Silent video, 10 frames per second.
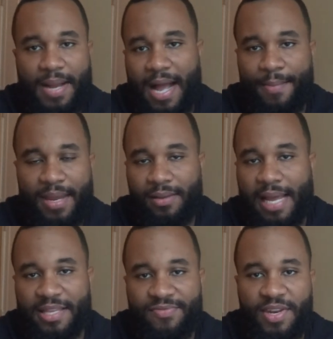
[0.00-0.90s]
comment, and
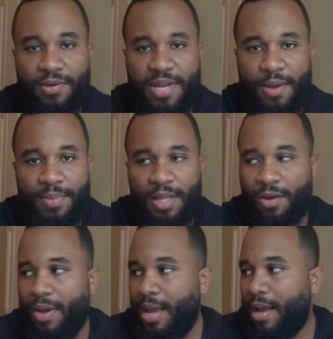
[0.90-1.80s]
like this video down below.